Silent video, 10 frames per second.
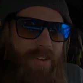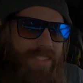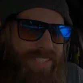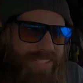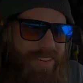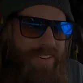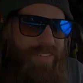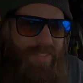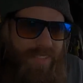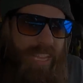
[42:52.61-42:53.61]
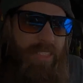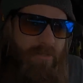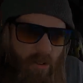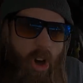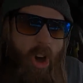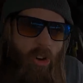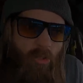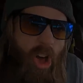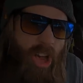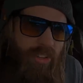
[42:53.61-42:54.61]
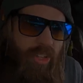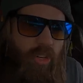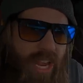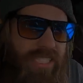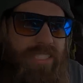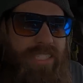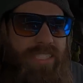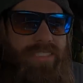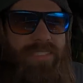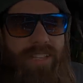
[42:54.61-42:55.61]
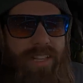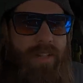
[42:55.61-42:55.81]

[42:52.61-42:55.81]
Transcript: run this year, like the fall run, the craziness,